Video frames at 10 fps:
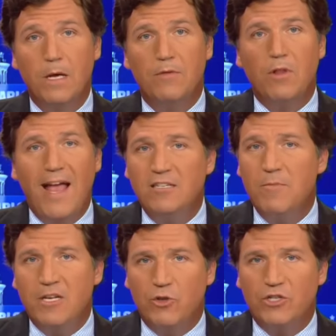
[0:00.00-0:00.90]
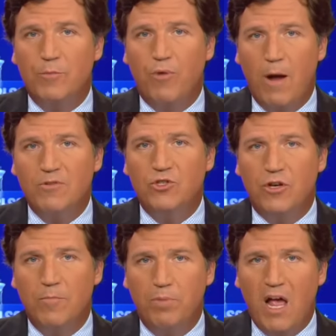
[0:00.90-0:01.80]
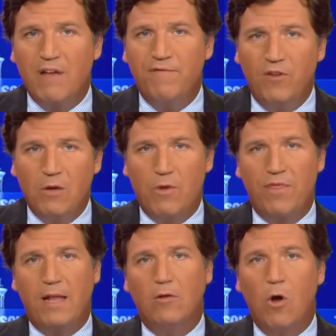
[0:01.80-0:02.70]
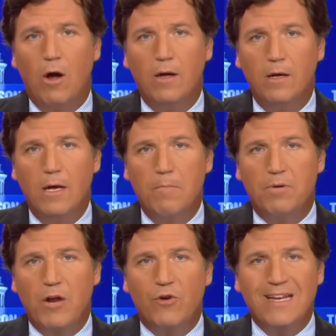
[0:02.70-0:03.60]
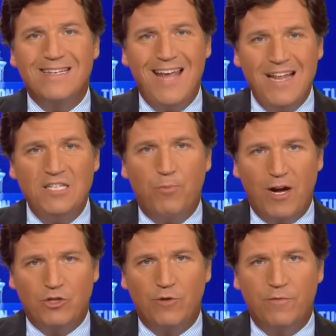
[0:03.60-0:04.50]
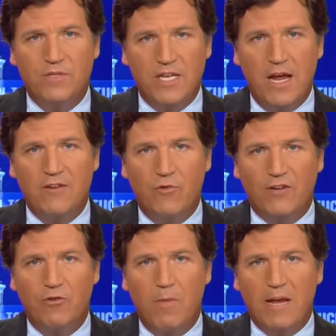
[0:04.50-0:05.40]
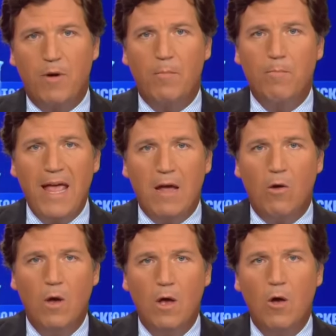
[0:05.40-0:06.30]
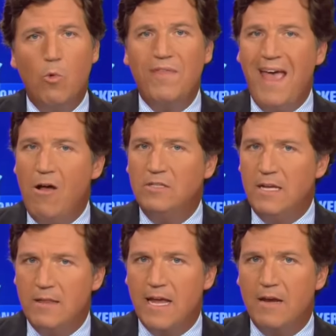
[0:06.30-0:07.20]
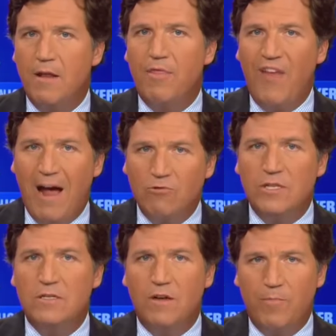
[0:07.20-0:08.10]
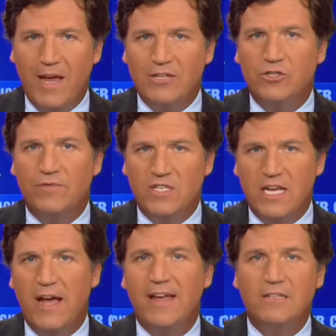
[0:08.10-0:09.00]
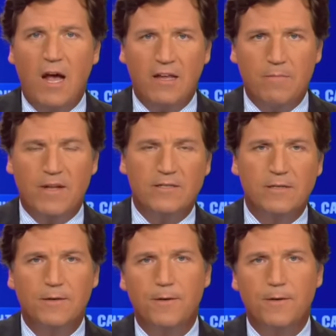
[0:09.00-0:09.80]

The last administration promised to comply fully with that law, but under intense pressure from CIA Director Mike Pompeo, withheld in the end thousands of pages of CIA documents.